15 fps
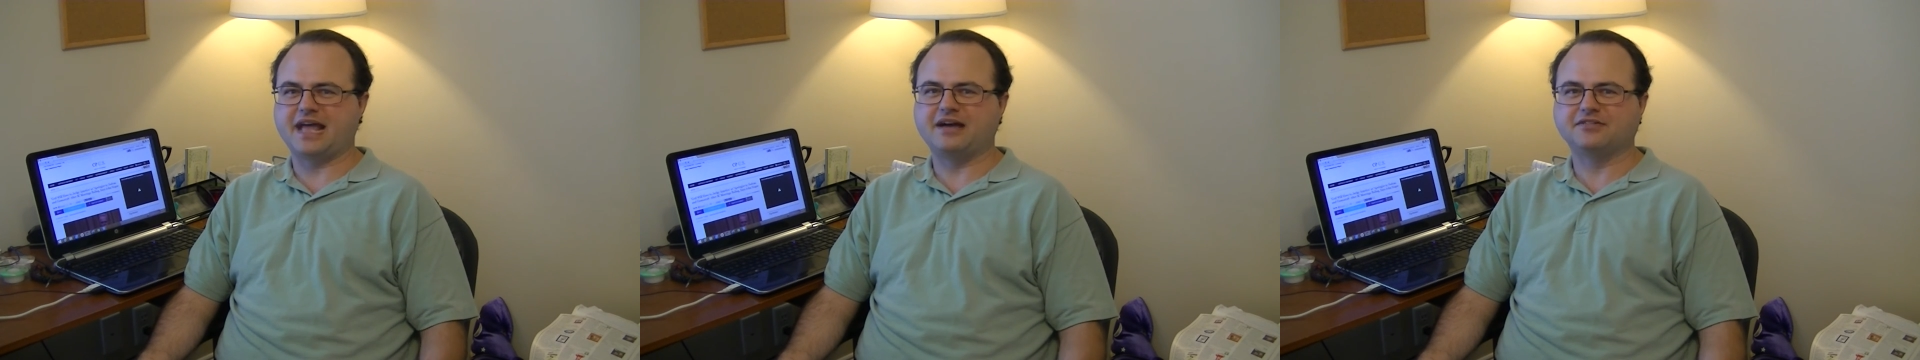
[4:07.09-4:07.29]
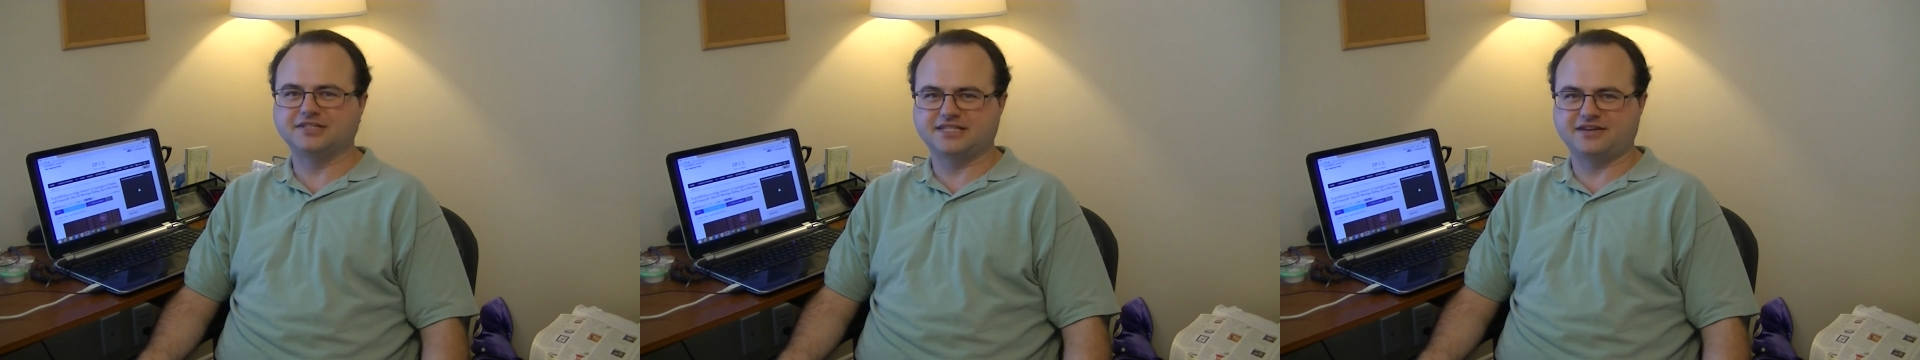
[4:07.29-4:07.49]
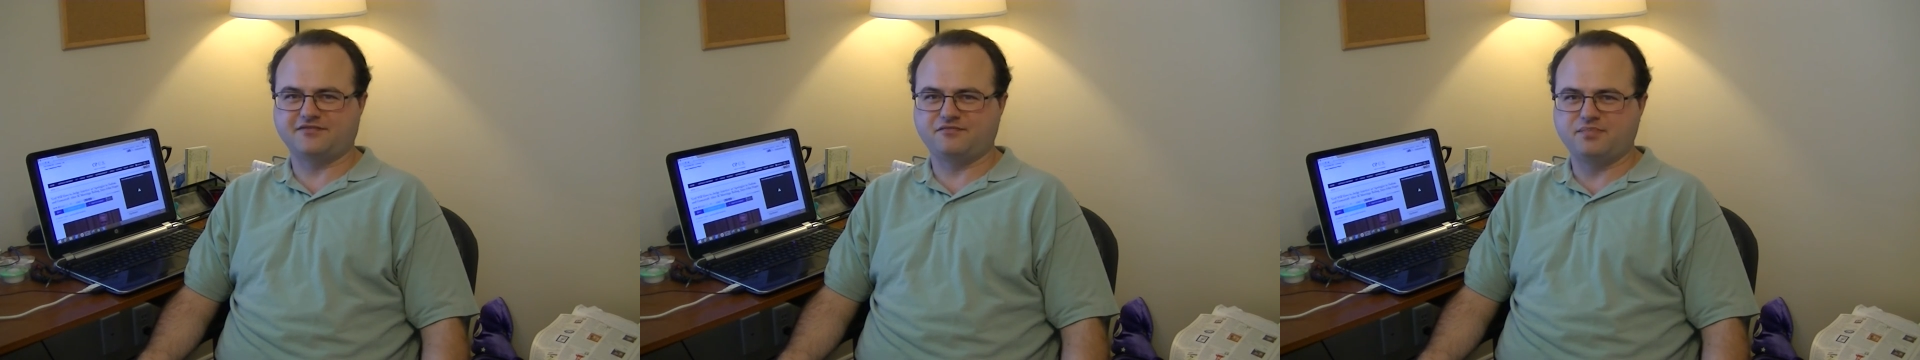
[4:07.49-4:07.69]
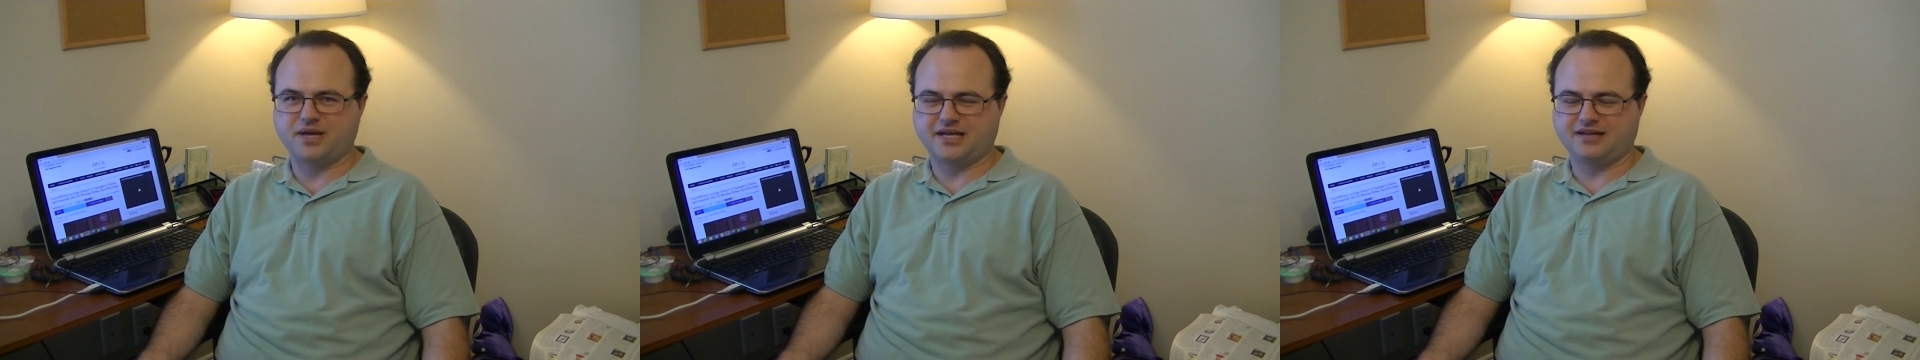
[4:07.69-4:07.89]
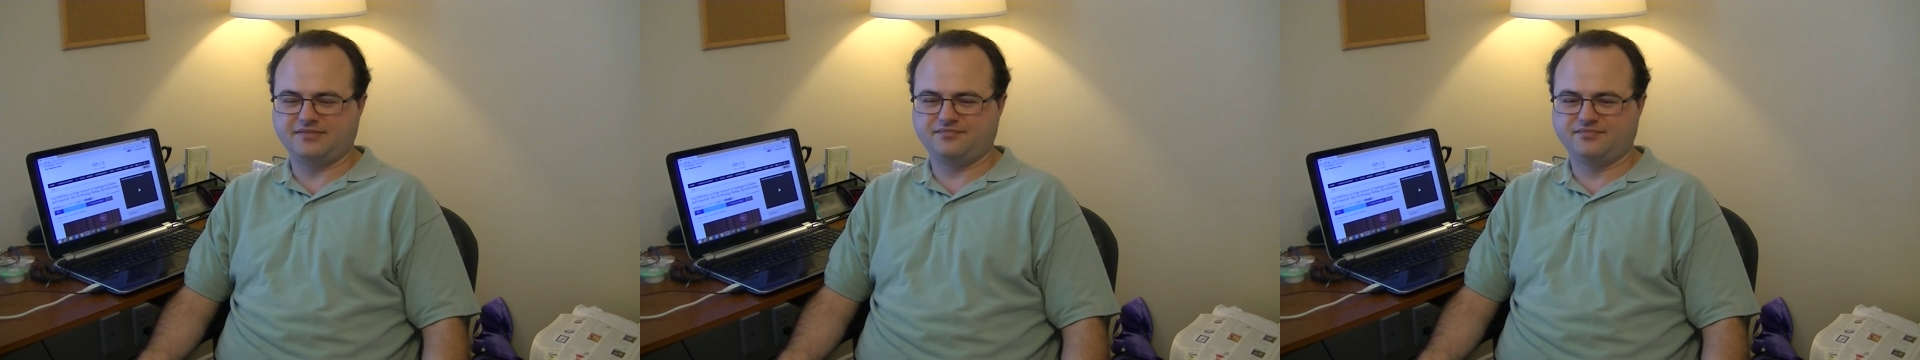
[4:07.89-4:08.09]
else have
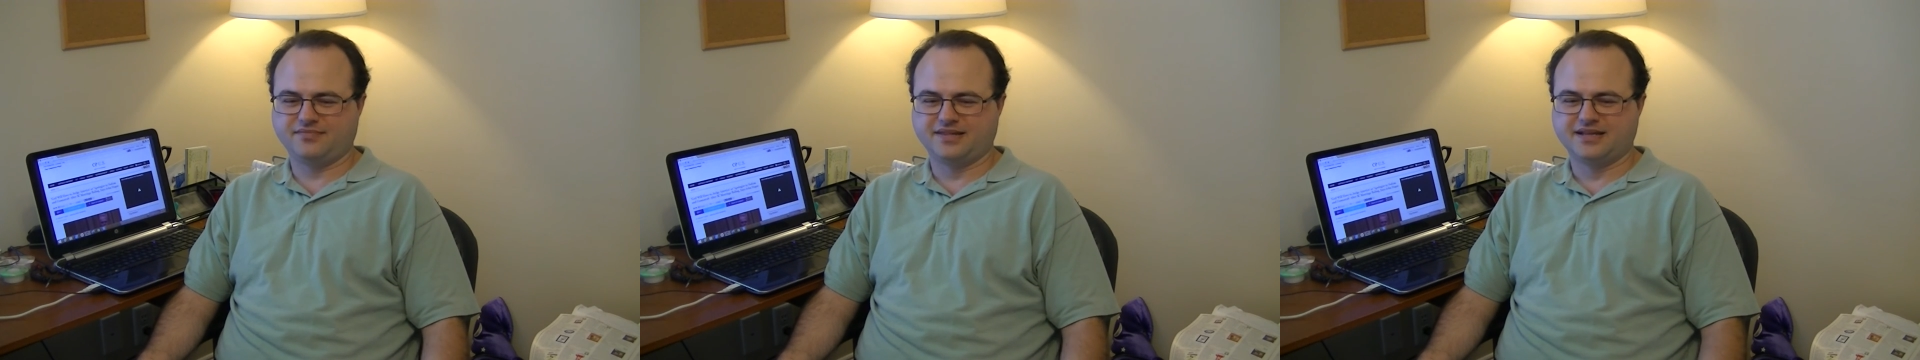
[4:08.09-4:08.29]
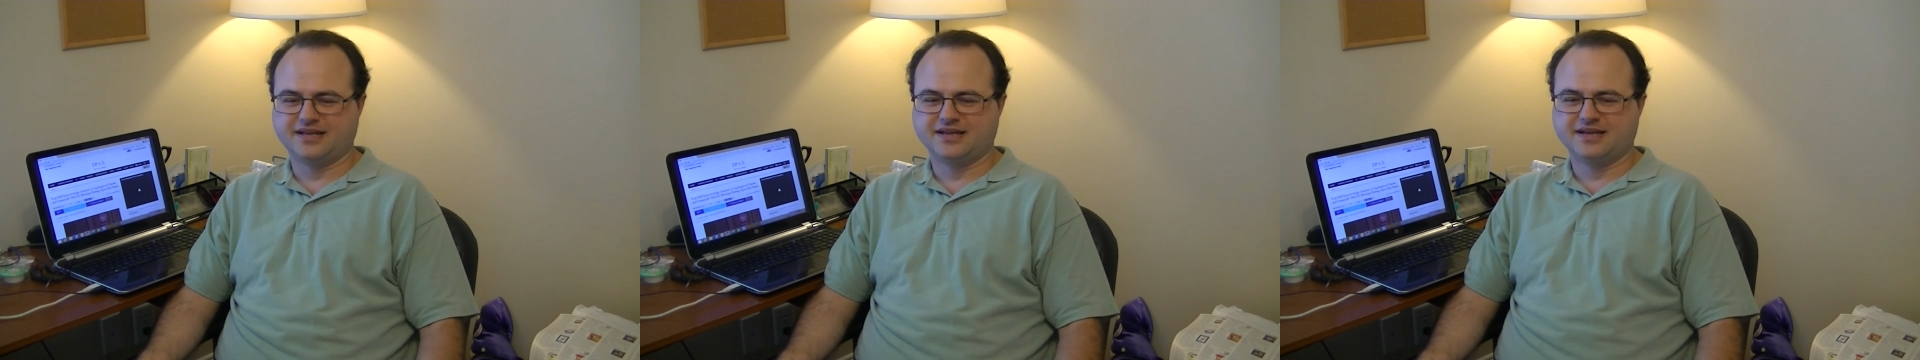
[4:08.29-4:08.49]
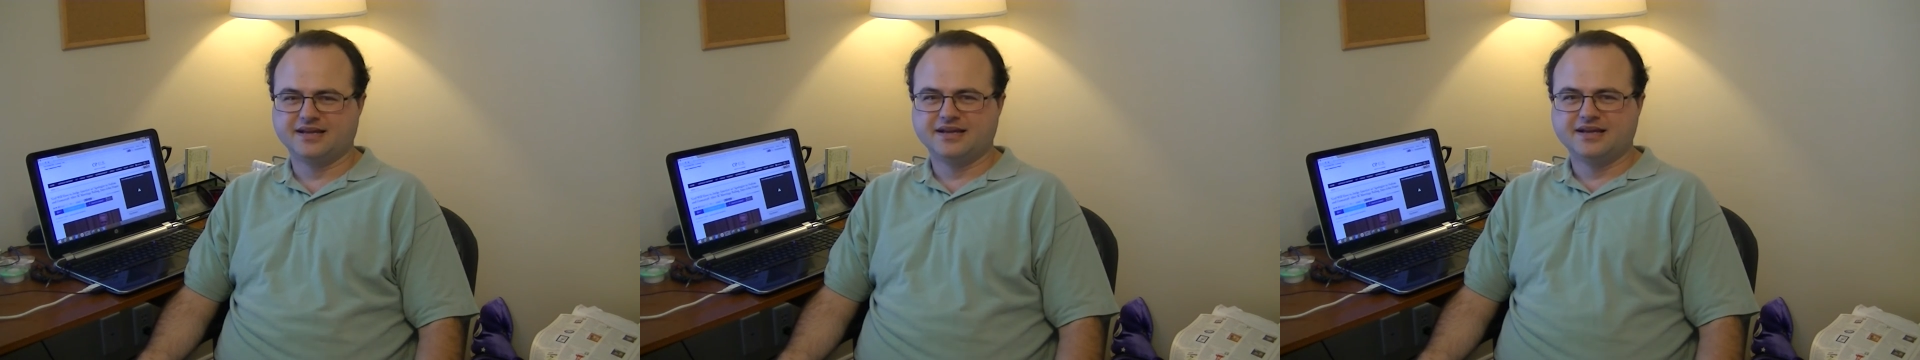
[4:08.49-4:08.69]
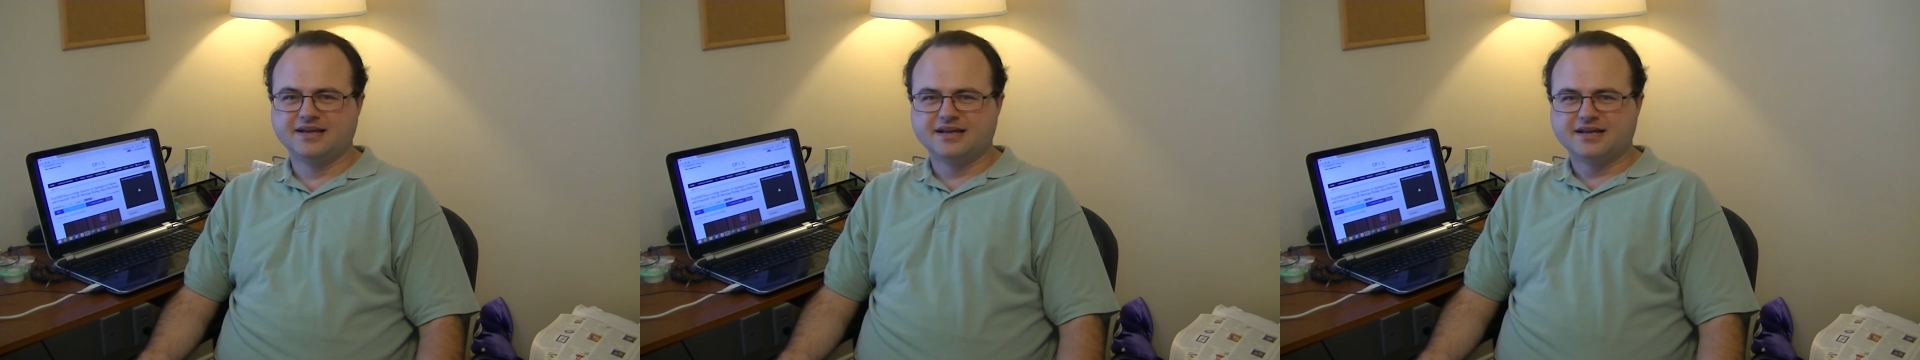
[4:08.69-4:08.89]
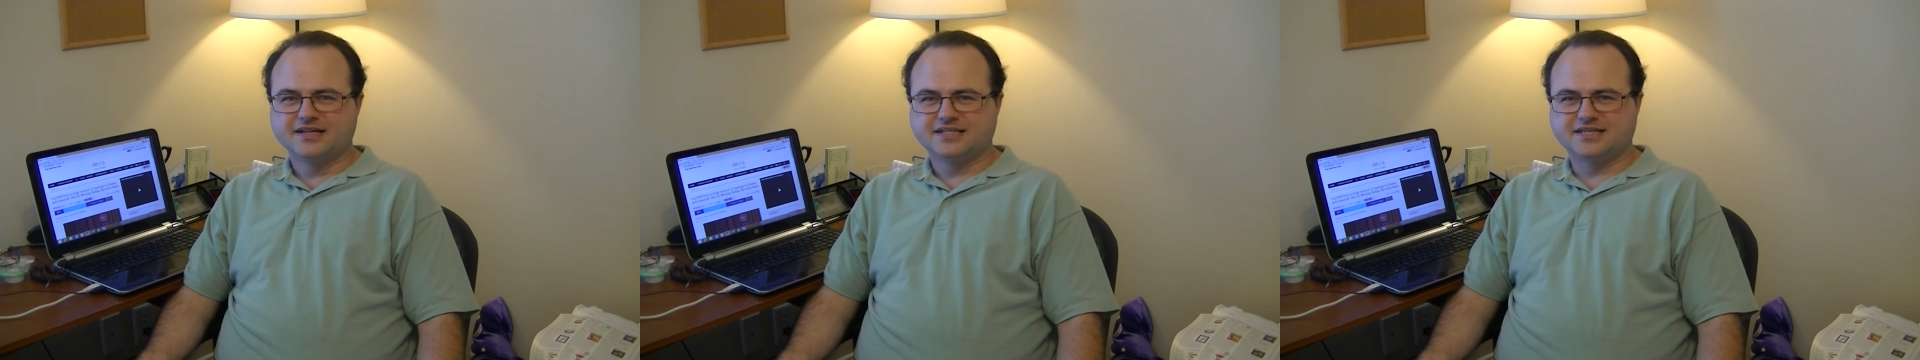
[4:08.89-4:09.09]
been?
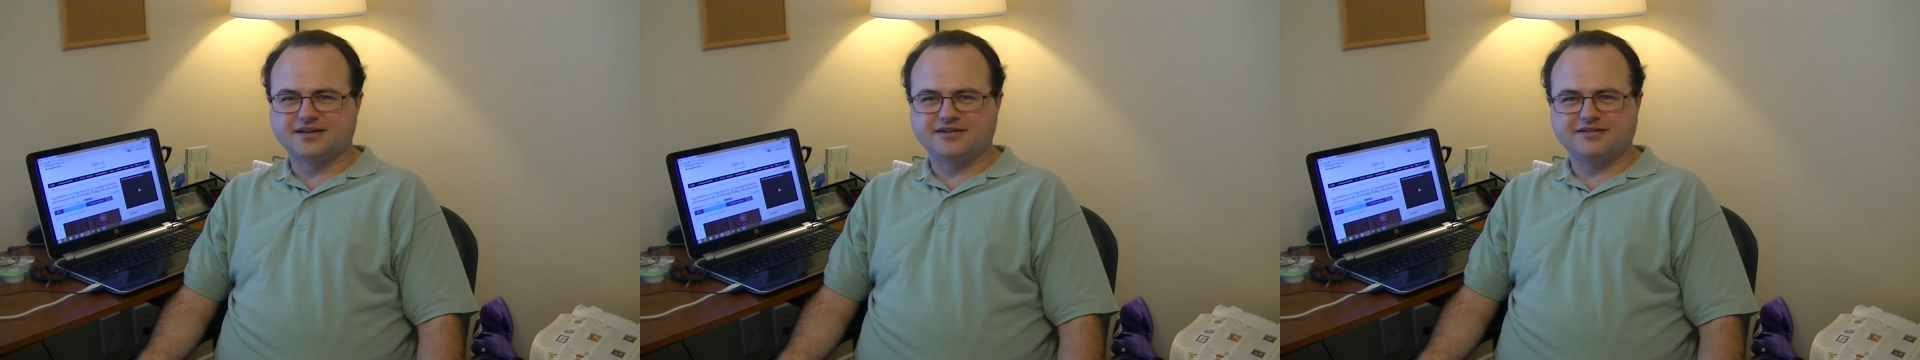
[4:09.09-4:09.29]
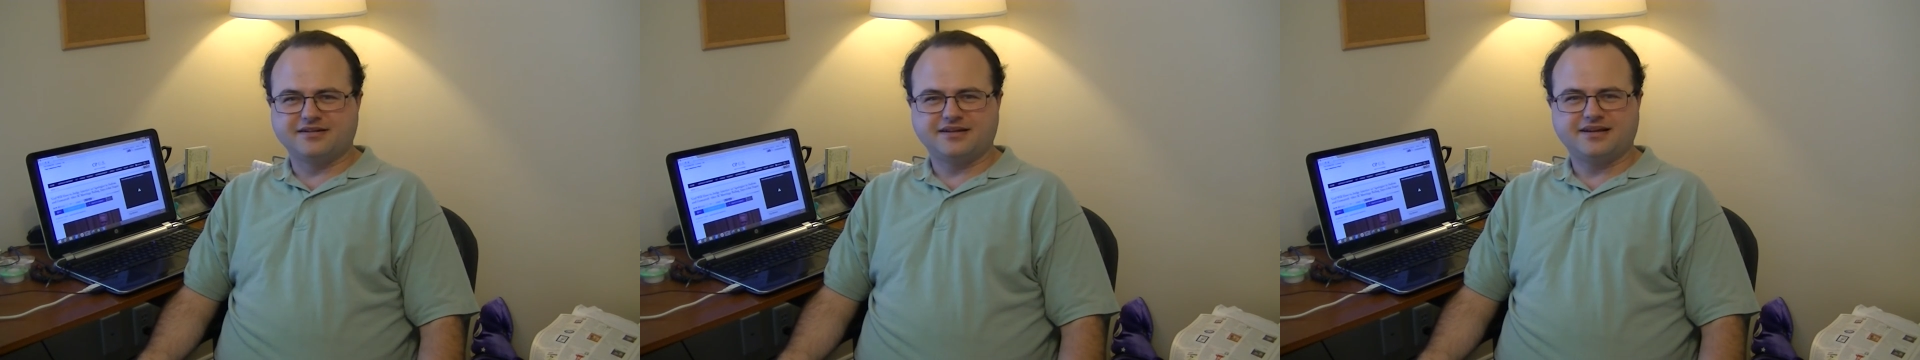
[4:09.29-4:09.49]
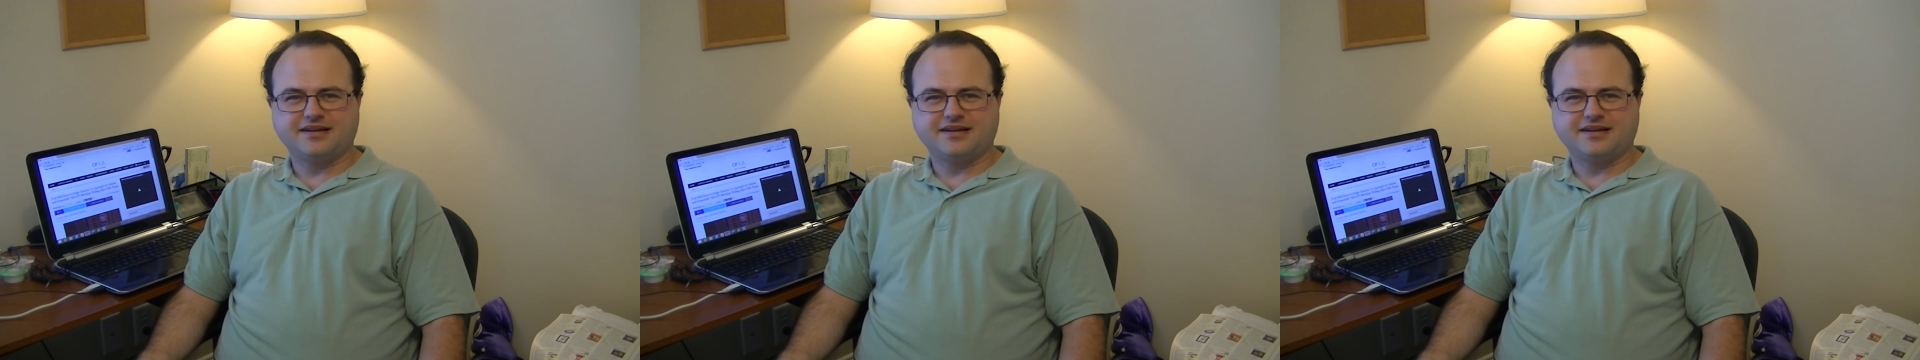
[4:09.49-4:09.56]
So